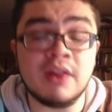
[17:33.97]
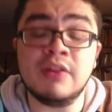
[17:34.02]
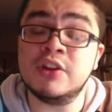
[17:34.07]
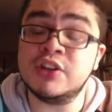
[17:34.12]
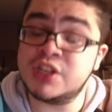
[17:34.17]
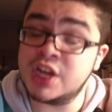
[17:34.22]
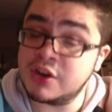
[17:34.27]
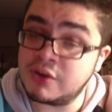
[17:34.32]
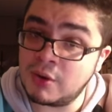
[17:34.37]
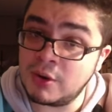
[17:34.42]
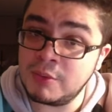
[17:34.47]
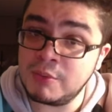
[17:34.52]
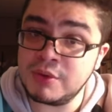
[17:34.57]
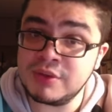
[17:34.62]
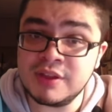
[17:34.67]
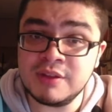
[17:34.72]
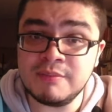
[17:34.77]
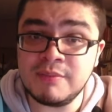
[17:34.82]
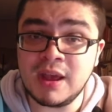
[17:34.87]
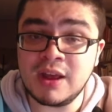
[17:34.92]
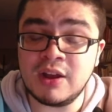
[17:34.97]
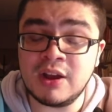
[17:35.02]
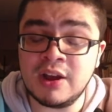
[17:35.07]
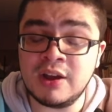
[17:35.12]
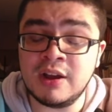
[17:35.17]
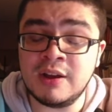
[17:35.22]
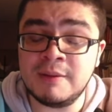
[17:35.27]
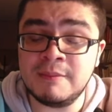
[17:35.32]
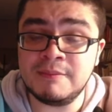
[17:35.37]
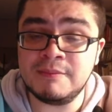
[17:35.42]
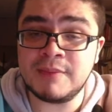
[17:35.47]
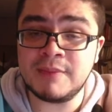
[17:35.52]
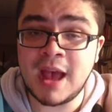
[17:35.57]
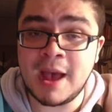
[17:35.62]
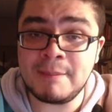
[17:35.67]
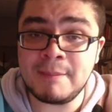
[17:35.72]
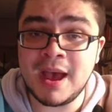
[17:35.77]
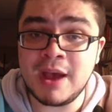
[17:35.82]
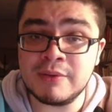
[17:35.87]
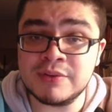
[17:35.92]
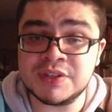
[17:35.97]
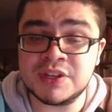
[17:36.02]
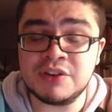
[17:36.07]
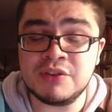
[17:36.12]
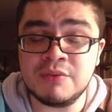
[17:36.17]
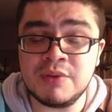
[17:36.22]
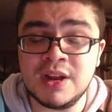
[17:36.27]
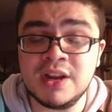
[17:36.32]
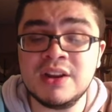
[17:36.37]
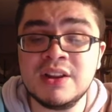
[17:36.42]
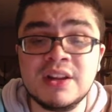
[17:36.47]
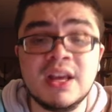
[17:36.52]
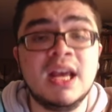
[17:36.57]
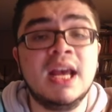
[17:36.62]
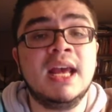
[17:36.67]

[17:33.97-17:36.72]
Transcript: The Jake Cronenworth unba- um, at bat was underrated.